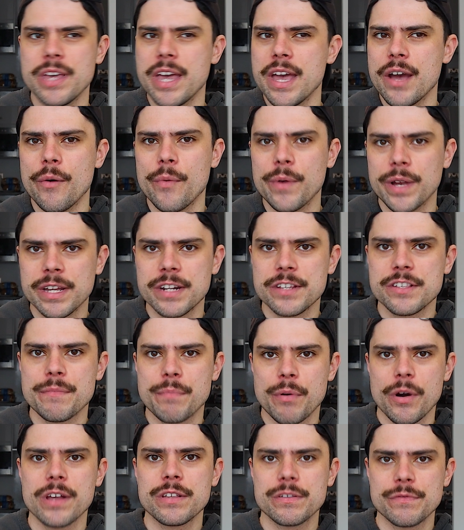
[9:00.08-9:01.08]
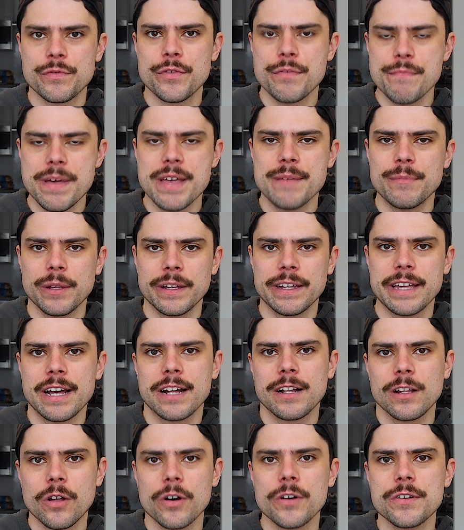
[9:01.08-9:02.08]
yeah, we're going to surprise a few people and get
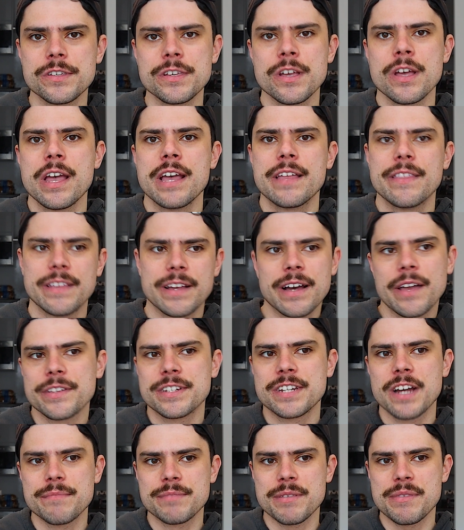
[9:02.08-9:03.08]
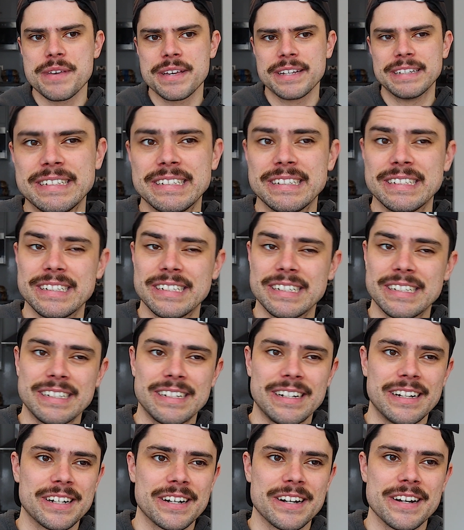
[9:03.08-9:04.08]
close. And the other times I think,
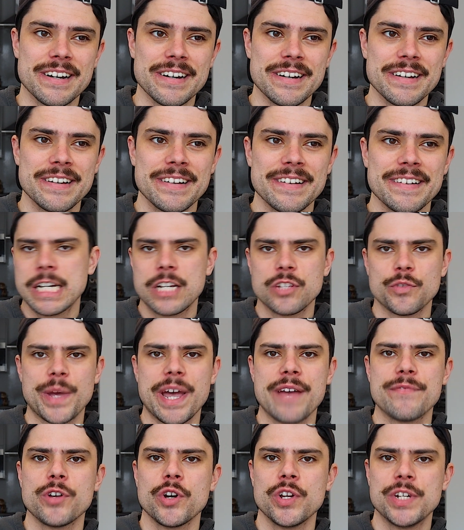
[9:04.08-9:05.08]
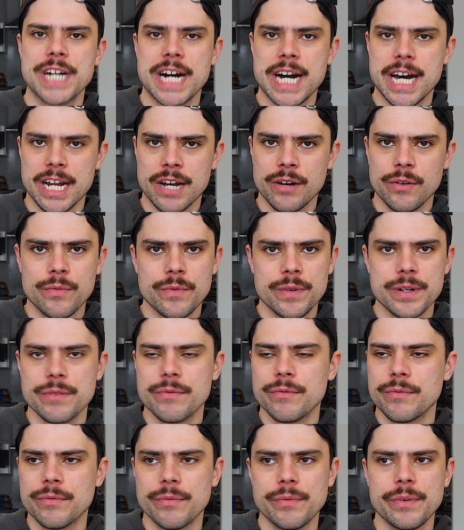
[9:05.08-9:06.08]
I don't know, because we have no data.
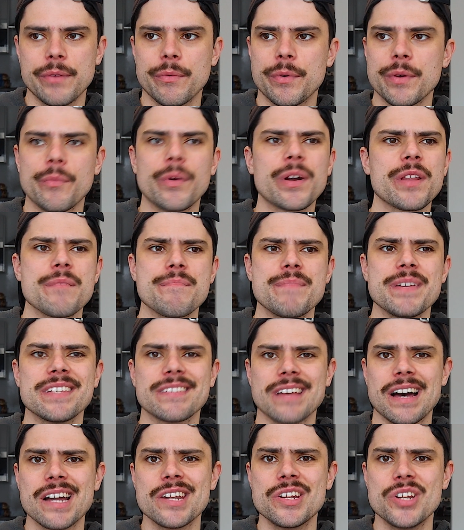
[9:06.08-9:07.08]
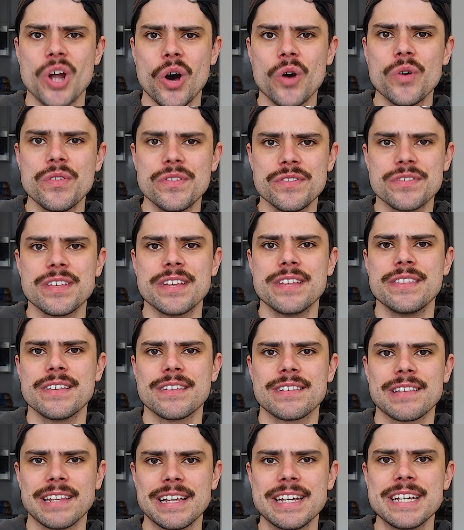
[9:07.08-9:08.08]
We're one of the biggest unknowns in
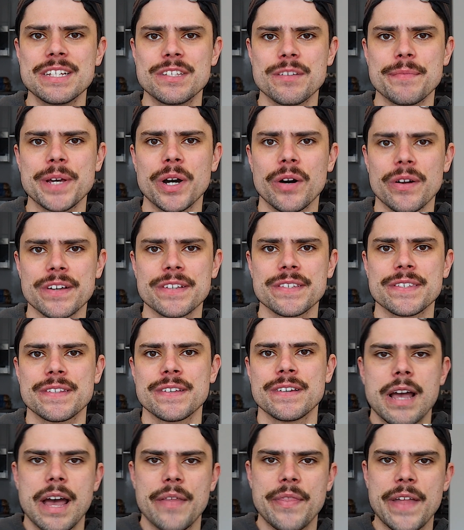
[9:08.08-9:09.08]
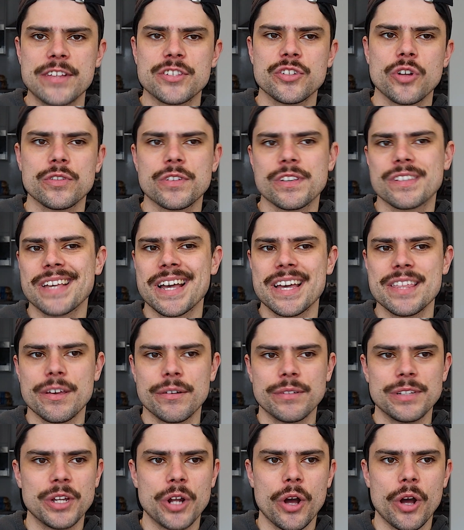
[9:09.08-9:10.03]
this league, to be honest. And that's not to say that,